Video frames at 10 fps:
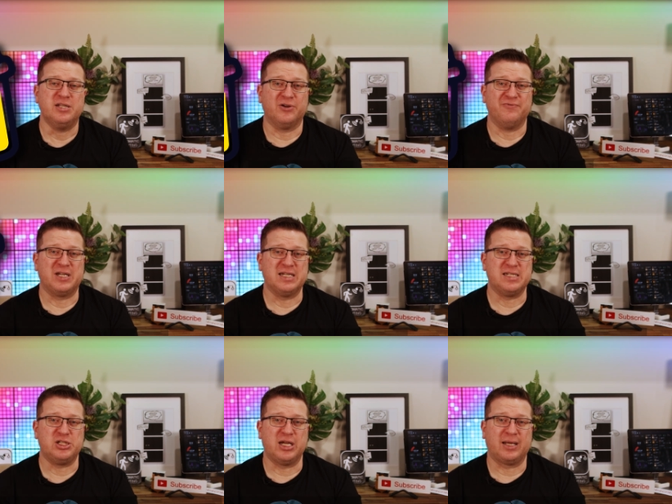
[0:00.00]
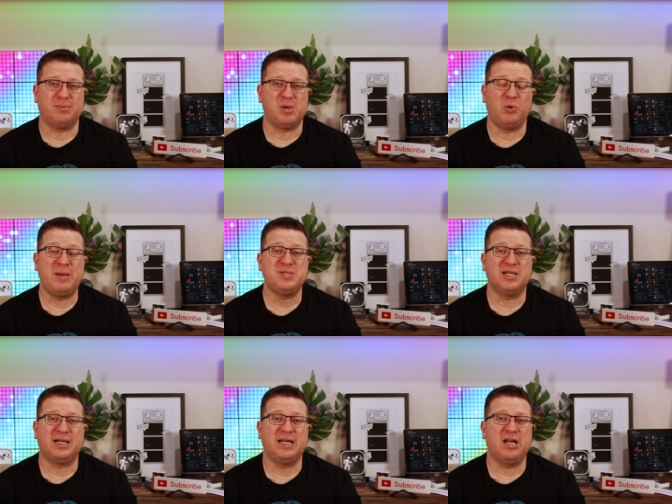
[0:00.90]
Don't forget to check out my
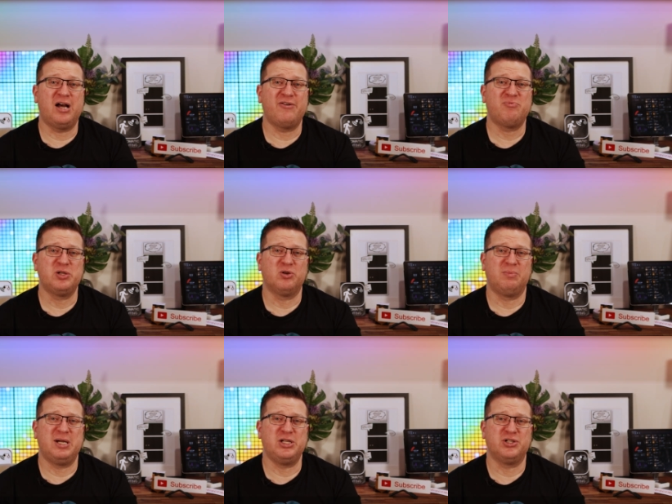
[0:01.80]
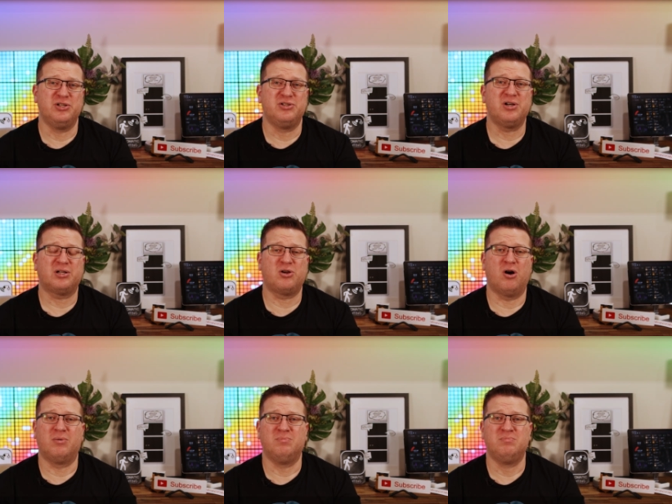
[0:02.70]
website,
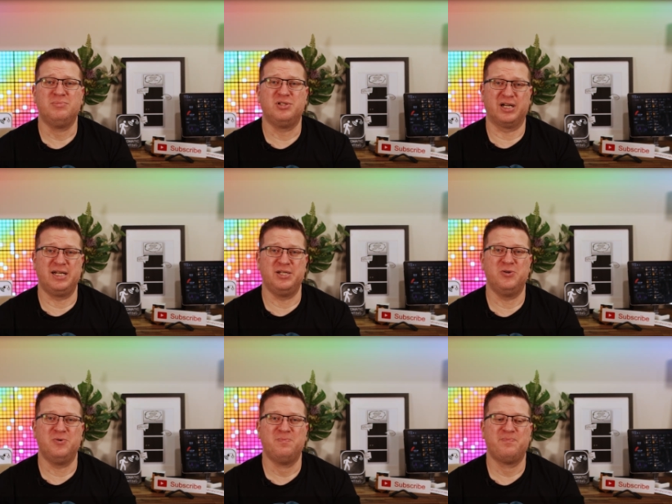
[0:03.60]
hivemindautomation.com.au.